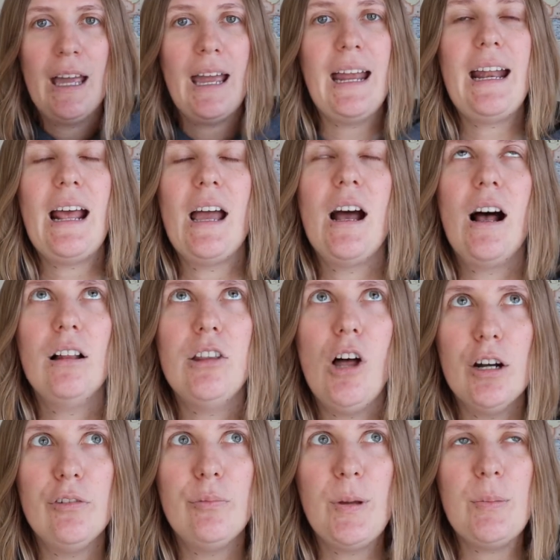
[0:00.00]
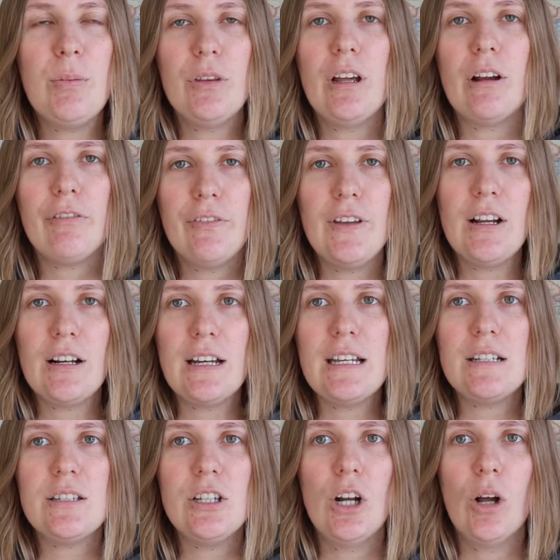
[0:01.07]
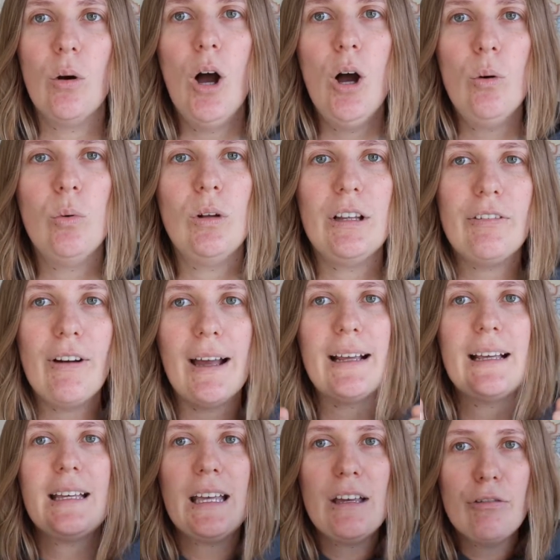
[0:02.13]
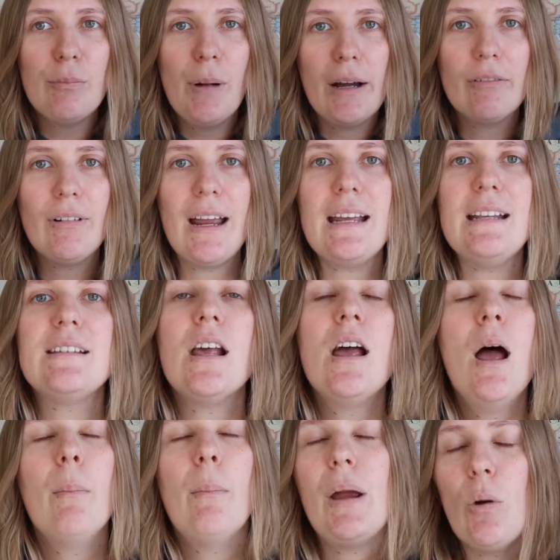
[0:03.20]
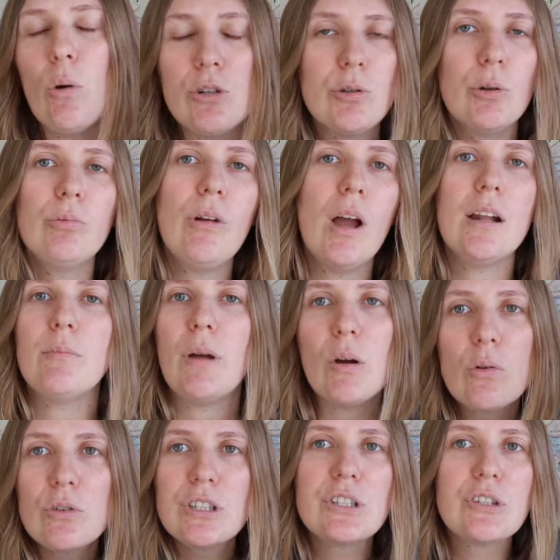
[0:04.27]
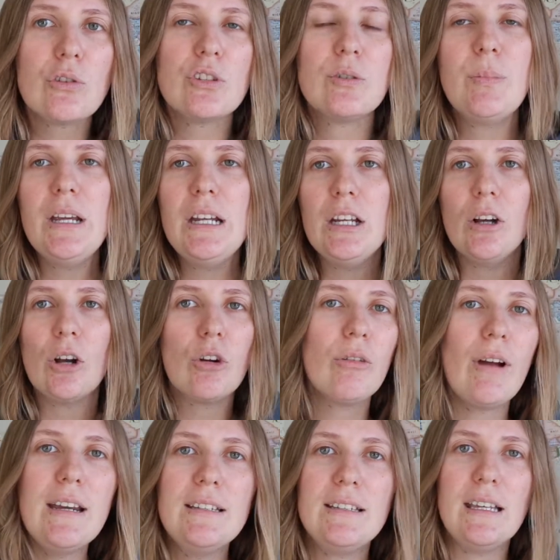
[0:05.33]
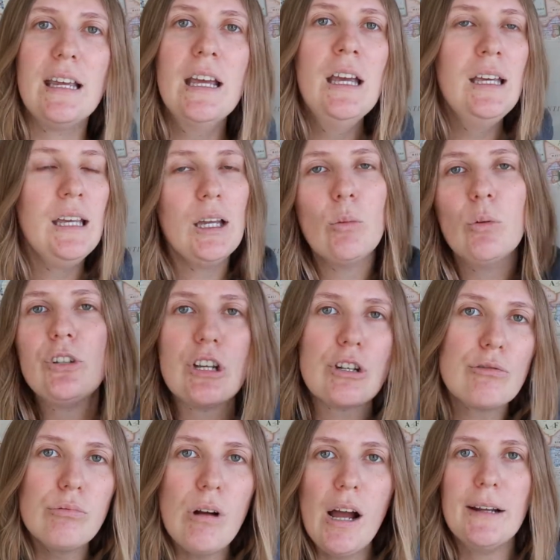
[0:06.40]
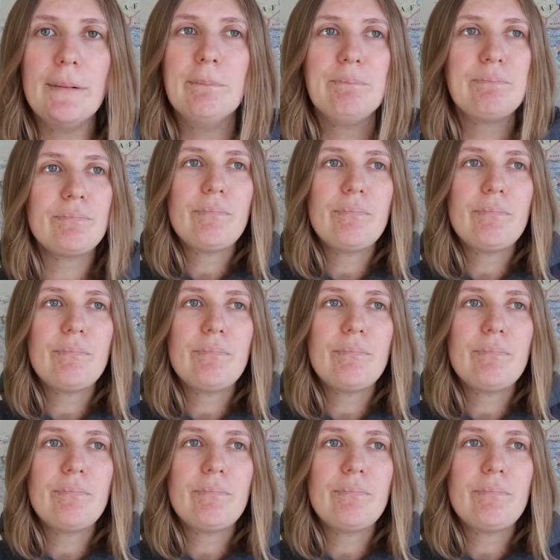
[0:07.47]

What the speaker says: And a lot of people, their fear is, you know, oh, well, if I give my reins, my horse will run. My horse is so speedy, you're crazy. It will just run.